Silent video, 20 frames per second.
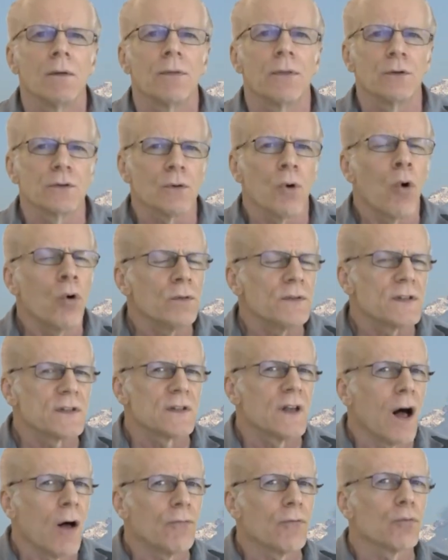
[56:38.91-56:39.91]
their own
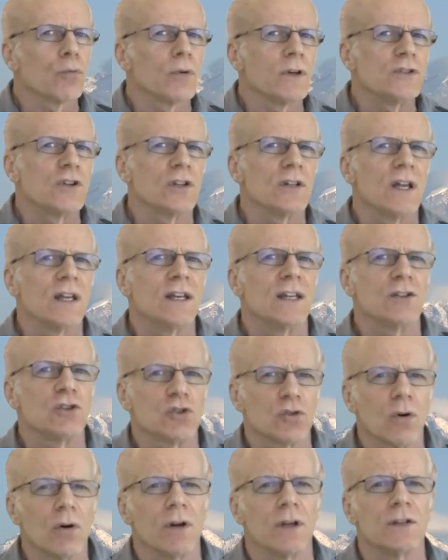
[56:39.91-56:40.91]
self-originating
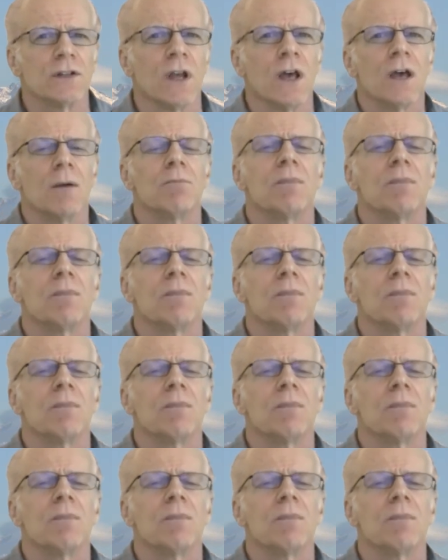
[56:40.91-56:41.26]
choice,